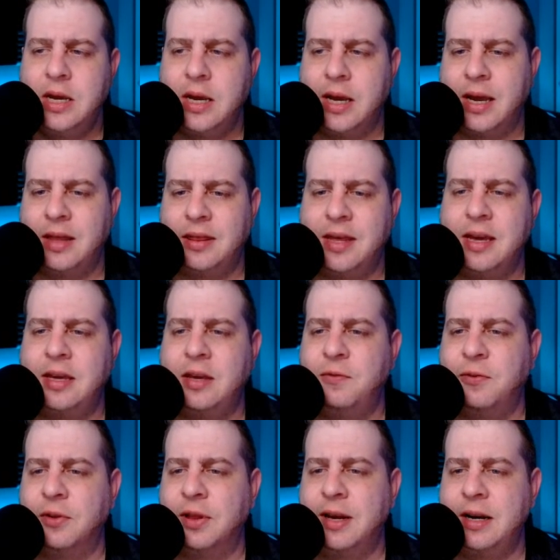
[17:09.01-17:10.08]
And thank you
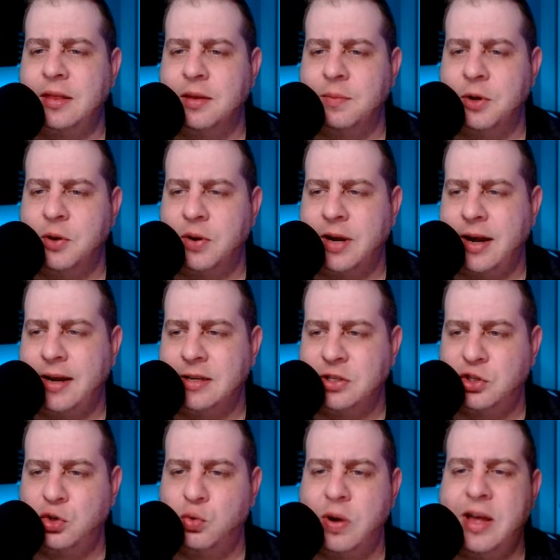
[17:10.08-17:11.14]
for letting them know, guys.
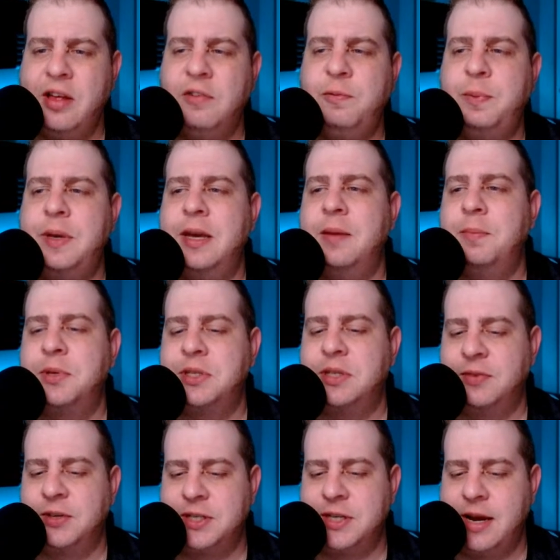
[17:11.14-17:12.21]
12 p.m.
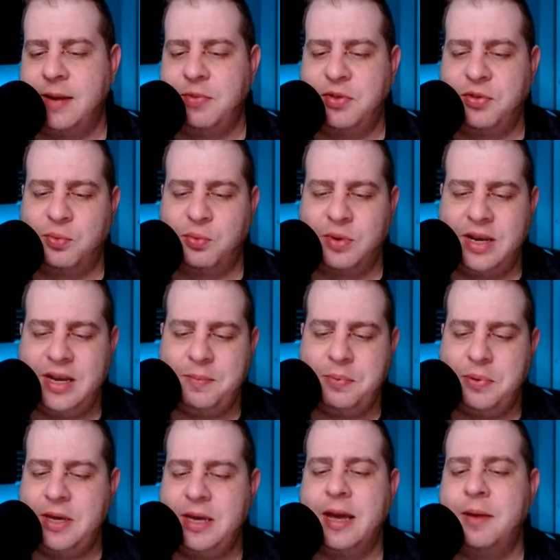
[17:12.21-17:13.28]
Pacific time, 3
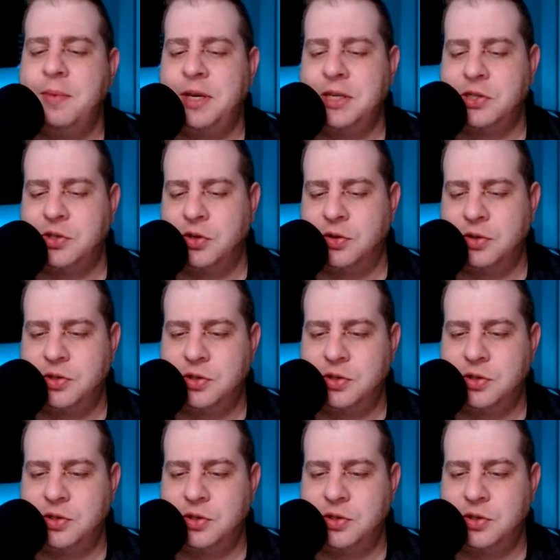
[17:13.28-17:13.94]
p.m. Eastern.